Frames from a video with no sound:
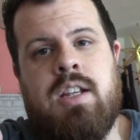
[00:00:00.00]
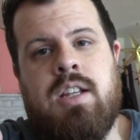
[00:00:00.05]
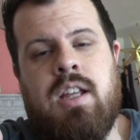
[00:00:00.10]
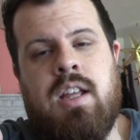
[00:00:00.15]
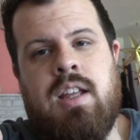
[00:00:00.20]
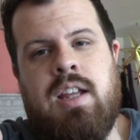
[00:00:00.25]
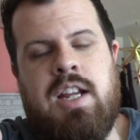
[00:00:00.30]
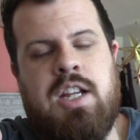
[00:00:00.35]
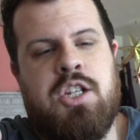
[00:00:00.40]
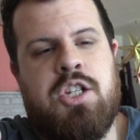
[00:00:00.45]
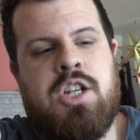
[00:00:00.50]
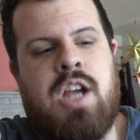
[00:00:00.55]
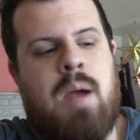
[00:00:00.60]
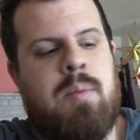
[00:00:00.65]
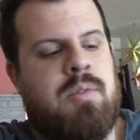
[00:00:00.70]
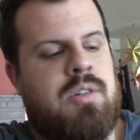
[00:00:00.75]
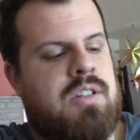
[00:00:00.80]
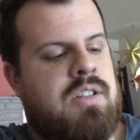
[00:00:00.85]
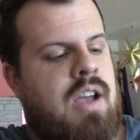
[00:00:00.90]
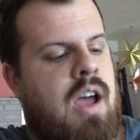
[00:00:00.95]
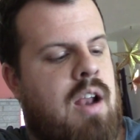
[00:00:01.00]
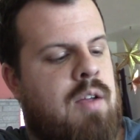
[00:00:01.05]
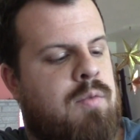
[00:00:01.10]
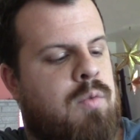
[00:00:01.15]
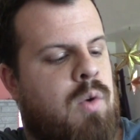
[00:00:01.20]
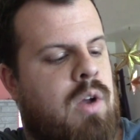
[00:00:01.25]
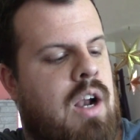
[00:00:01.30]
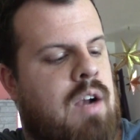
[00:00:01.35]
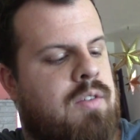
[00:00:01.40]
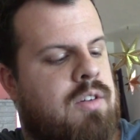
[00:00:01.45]
each chapter is kind of
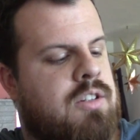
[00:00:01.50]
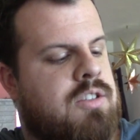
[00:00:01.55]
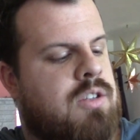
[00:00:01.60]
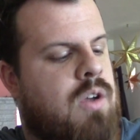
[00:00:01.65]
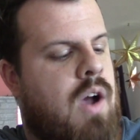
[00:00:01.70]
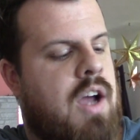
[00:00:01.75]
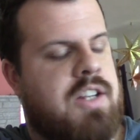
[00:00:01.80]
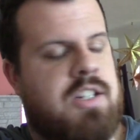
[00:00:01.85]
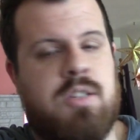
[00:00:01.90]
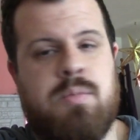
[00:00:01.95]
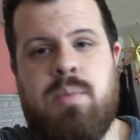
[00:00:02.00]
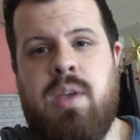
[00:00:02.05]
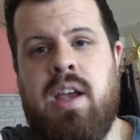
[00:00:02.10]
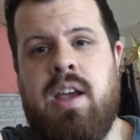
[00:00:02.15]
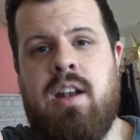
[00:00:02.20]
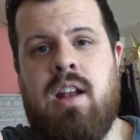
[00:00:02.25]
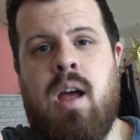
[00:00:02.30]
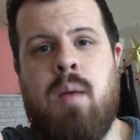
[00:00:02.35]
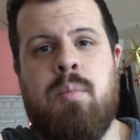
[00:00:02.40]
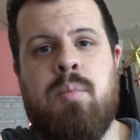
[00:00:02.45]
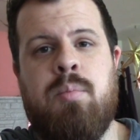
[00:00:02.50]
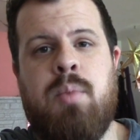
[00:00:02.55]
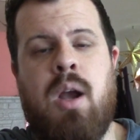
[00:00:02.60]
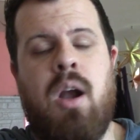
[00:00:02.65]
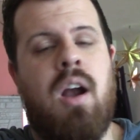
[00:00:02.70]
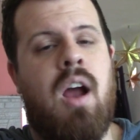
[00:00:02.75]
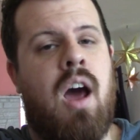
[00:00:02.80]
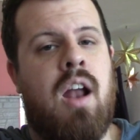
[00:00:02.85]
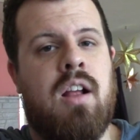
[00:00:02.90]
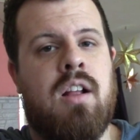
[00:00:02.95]
whatever, so I just pick it up
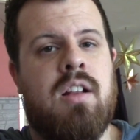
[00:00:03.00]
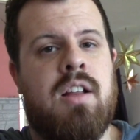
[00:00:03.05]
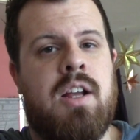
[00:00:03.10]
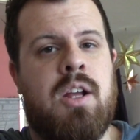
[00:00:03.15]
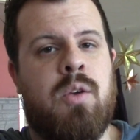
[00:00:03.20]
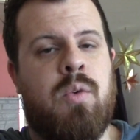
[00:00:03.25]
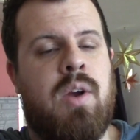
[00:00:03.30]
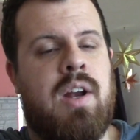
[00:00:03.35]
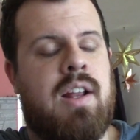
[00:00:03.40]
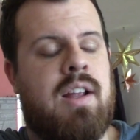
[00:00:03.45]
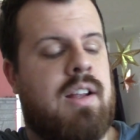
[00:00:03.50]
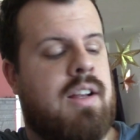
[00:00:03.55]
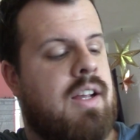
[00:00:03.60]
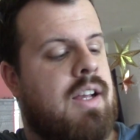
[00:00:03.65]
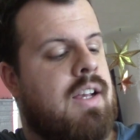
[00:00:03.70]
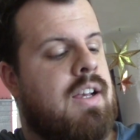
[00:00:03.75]
periodically and read it.